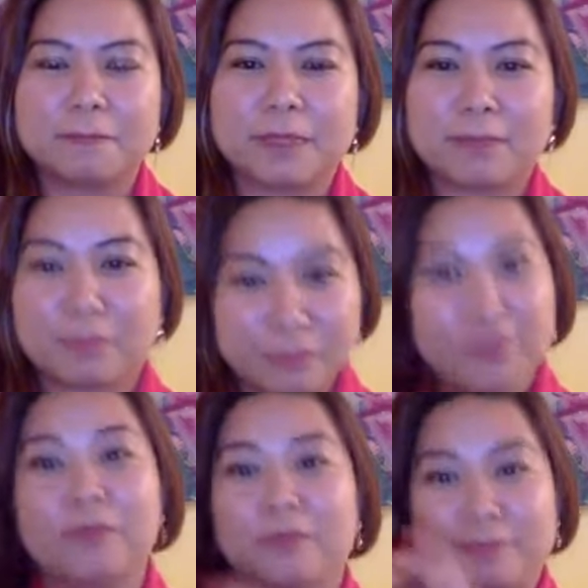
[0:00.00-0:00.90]

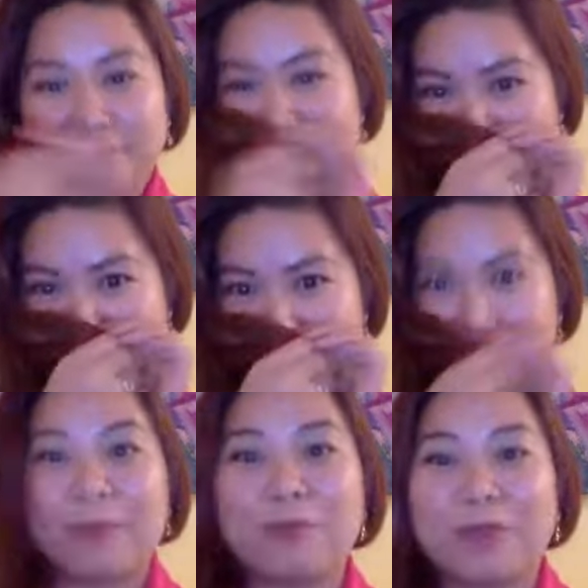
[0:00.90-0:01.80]
perfume
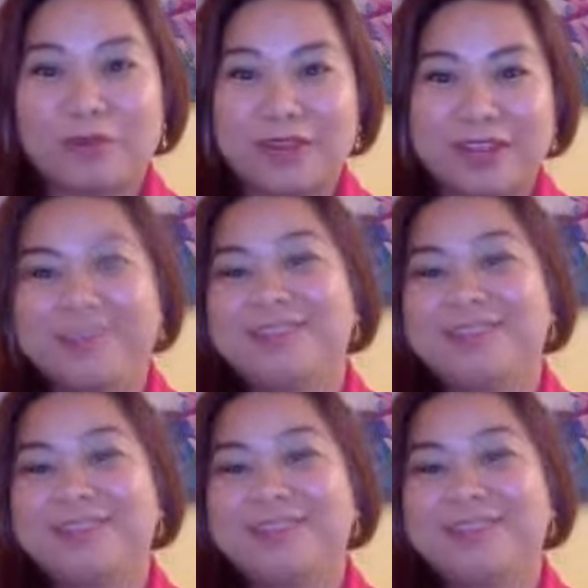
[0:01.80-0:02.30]
that I'm wearing